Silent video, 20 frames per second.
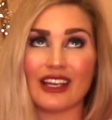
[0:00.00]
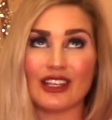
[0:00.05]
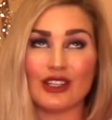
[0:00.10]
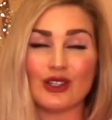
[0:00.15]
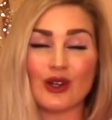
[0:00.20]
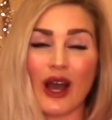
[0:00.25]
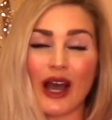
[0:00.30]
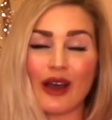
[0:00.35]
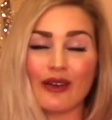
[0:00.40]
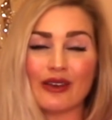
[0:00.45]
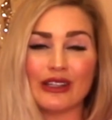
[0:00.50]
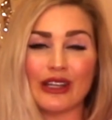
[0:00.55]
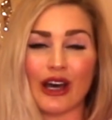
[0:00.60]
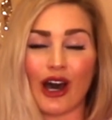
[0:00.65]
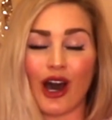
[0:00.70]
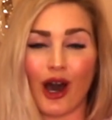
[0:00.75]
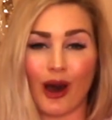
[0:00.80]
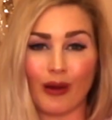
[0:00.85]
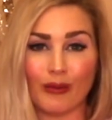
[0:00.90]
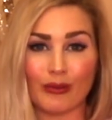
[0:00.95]
you know how in
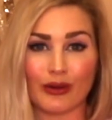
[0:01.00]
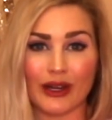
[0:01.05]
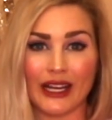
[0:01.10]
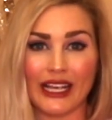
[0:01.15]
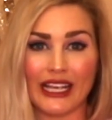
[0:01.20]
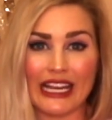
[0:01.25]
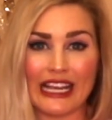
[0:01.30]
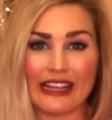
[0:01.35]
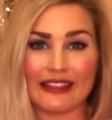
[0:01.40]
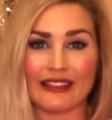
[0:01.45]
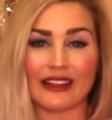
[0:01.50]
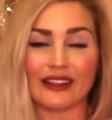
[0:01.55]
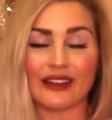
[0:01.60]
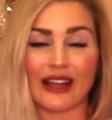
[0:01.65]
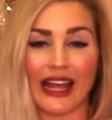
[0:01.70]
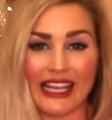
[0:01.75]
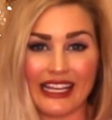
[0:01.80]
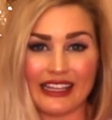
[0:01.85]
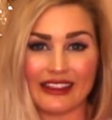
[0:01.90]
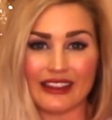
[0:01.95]
the ombre, in the
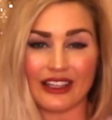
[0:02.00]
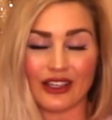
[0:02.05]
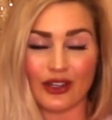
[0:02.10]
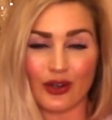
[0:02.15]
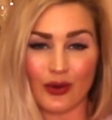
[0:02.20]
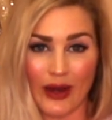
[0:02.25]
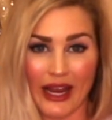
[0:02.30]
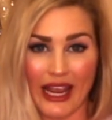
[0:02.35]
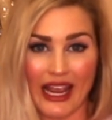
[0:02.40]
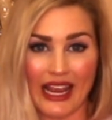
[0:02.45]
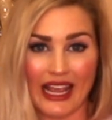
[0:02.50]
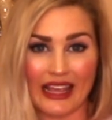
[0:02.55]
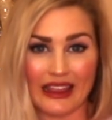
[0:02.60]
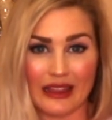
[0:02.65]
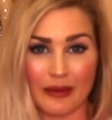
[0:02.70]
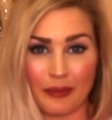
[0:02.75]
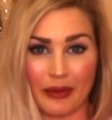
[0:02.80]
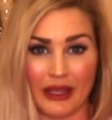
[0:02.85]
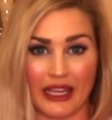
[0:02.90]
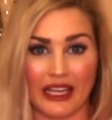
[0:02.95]
light, the gray
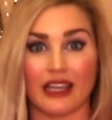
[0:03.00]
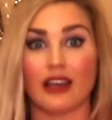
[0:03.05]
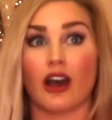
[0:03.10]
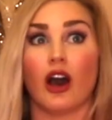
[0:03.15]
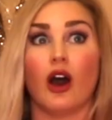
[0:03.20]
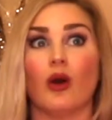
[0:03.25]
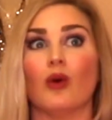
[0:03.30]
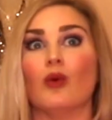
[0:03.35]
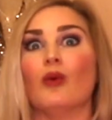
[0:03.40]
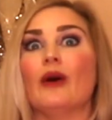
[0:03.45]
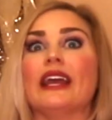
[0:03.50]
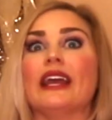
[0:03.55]
and the pink, oh